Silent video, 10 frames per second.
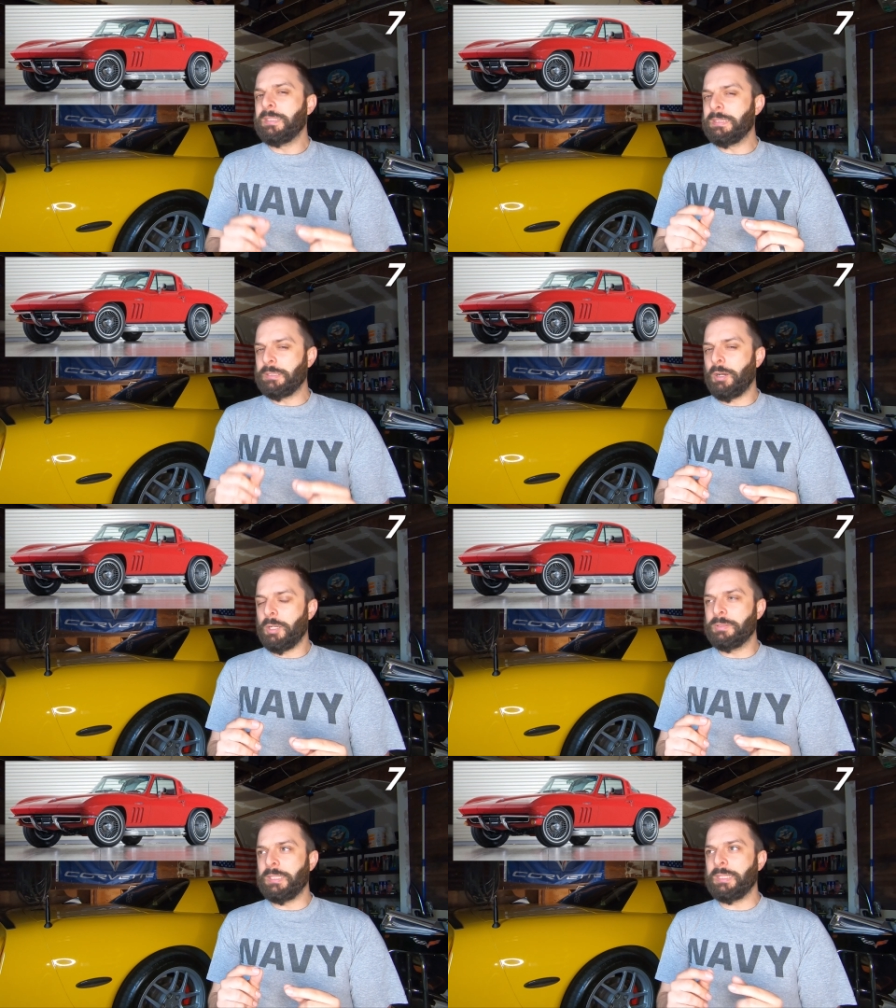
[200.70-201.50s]
This
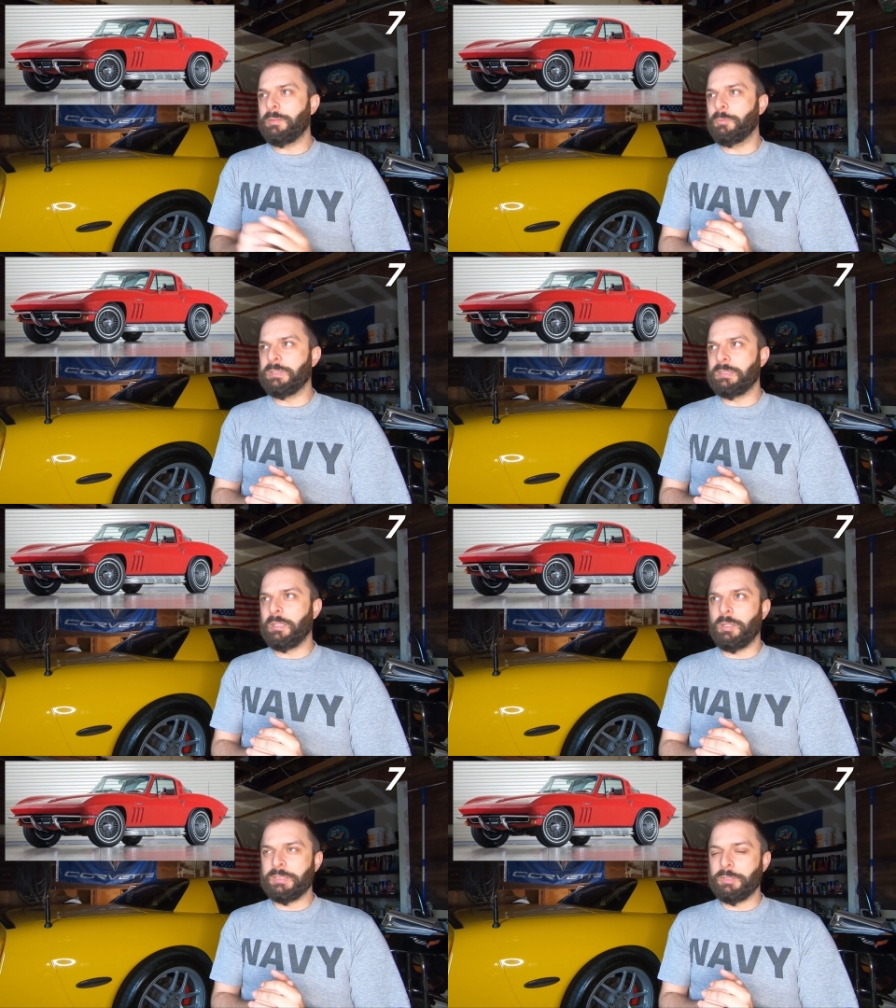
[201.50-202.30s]
car was, was
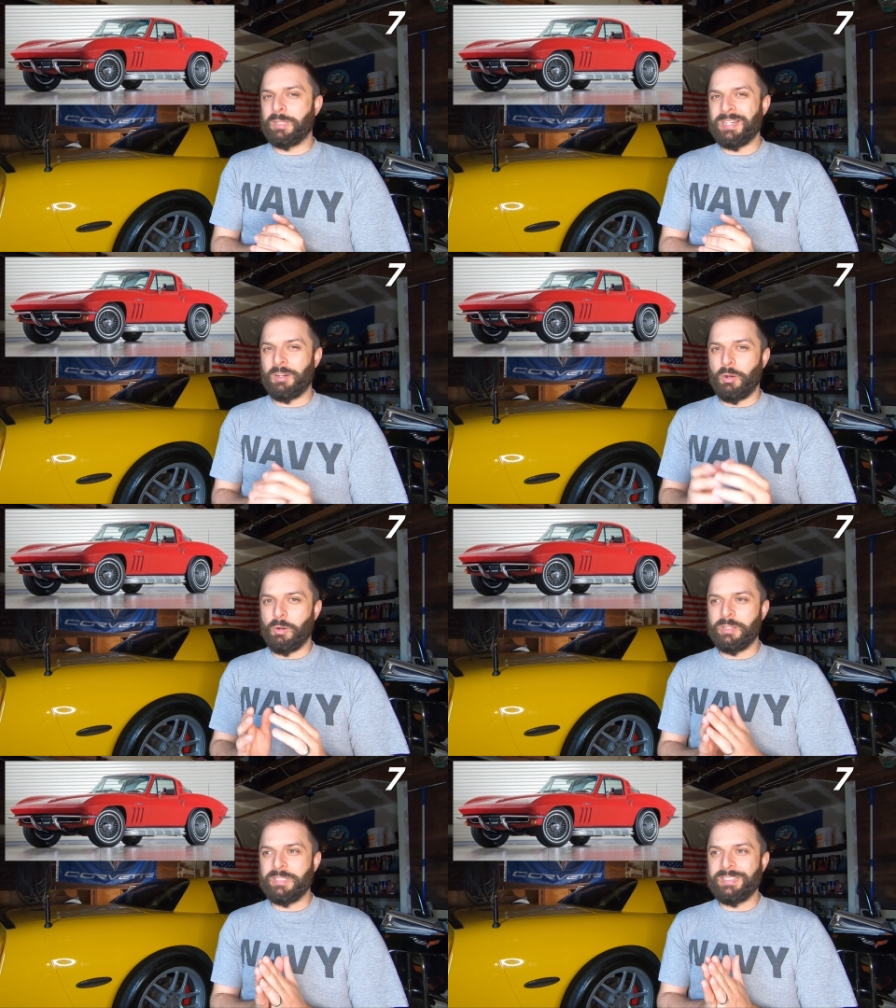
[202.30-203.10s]
also kind of
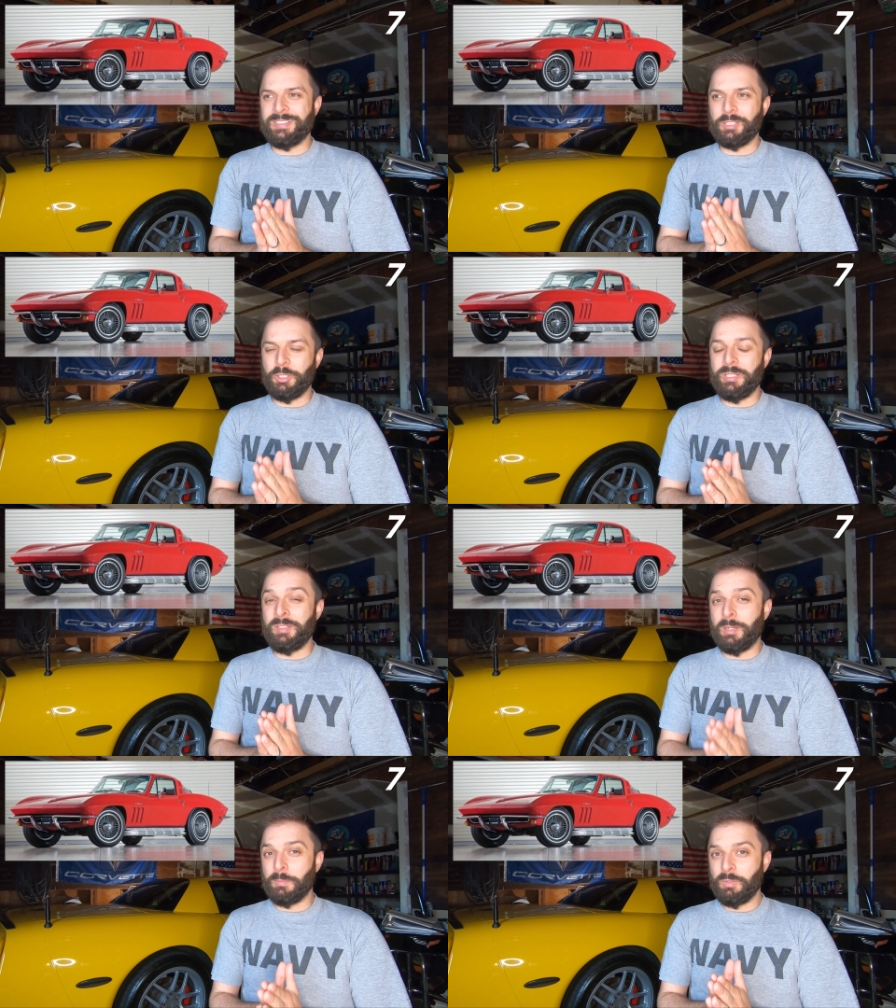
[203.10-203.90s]
hard to get a good
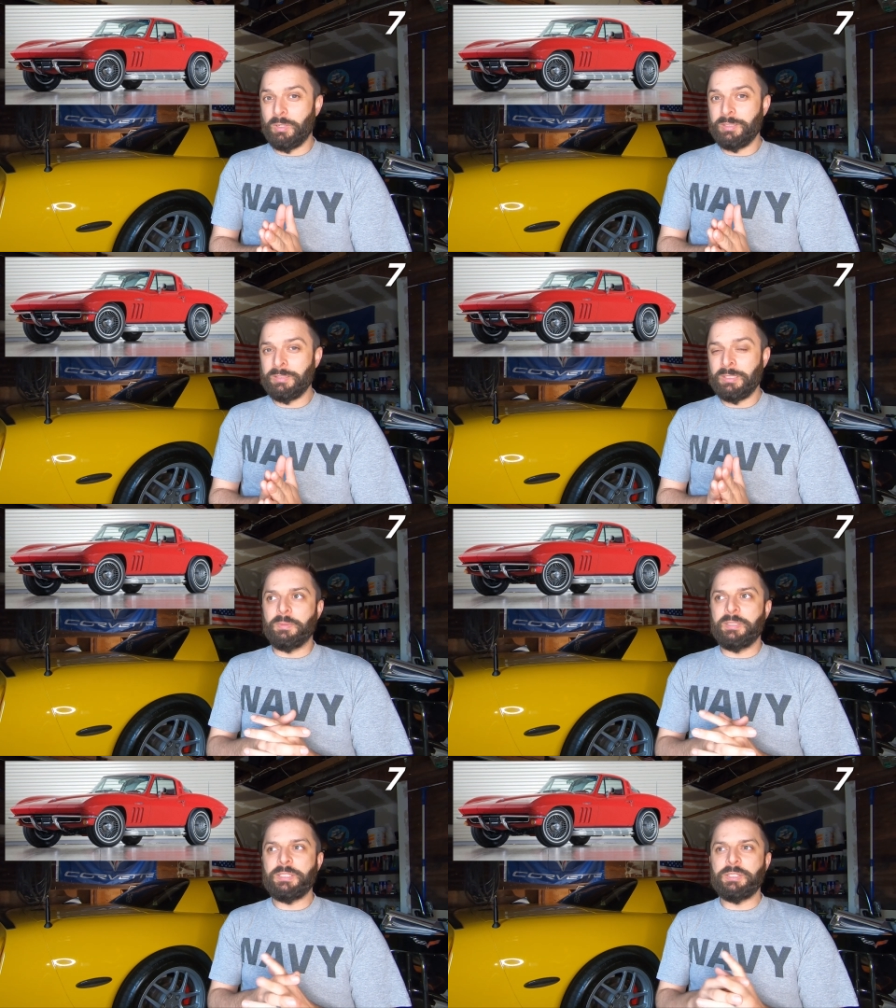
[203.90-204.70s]
number on,
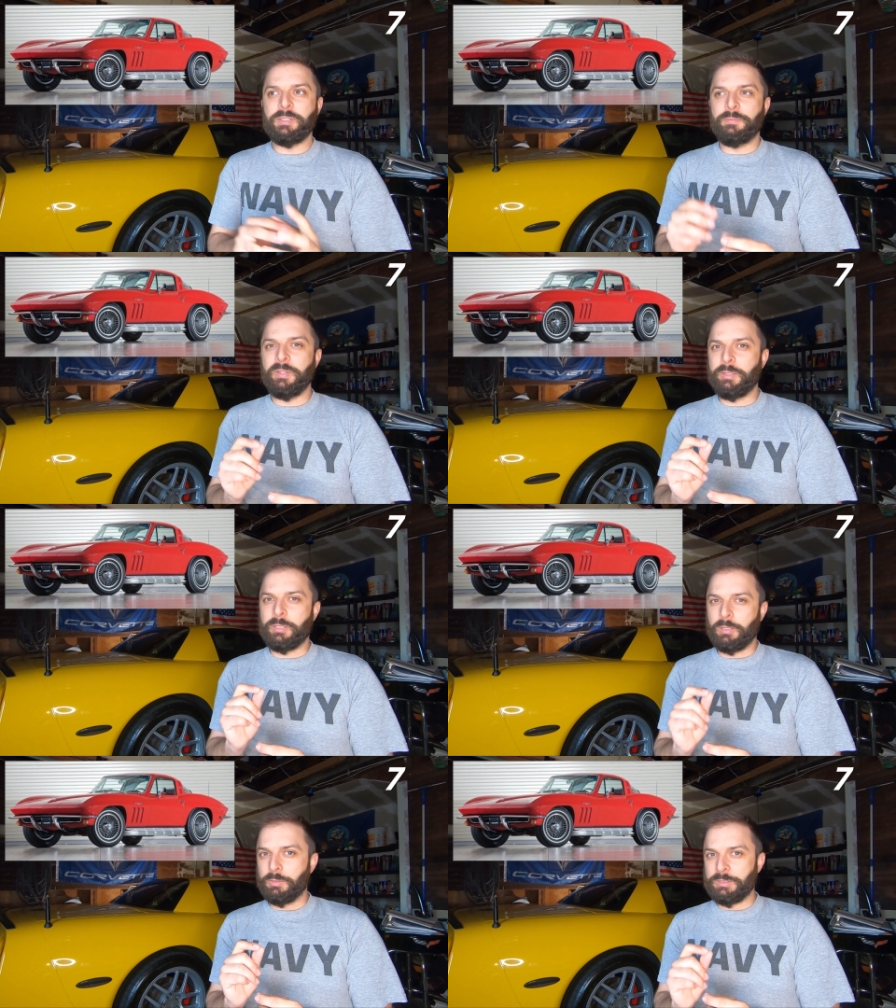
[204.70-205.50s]
but this is a very
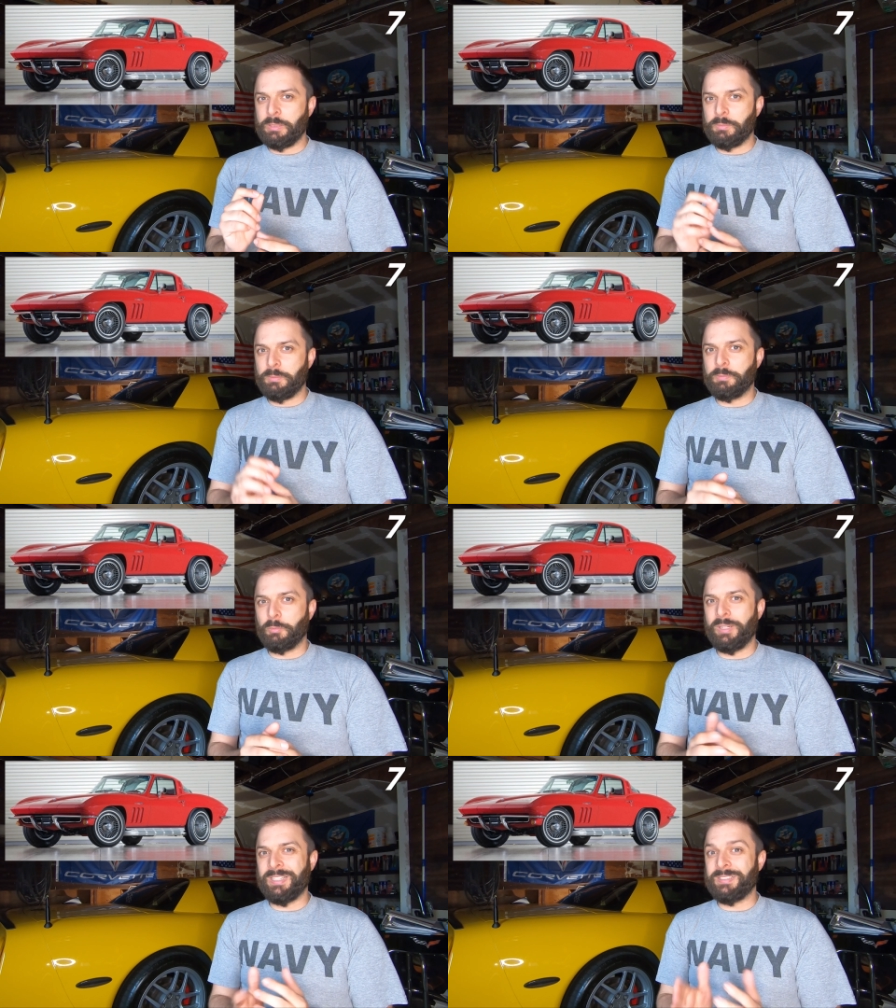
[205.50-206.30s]
close number
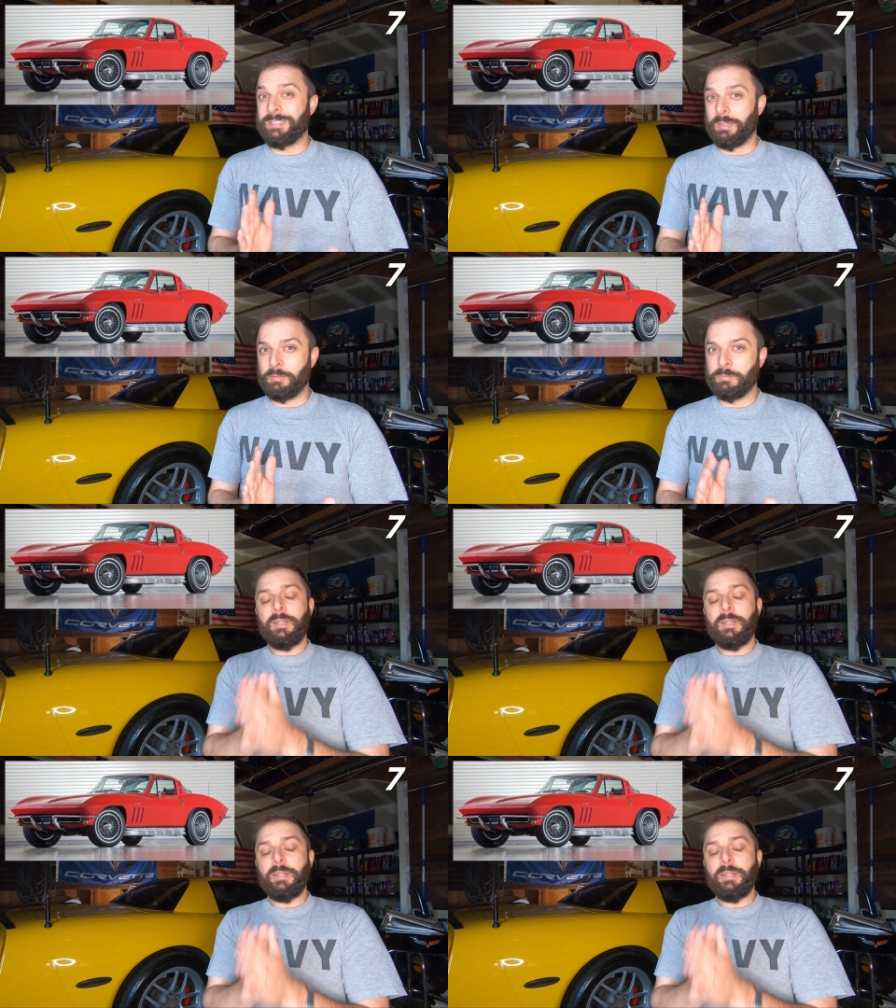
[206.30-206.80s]
from what I can tell.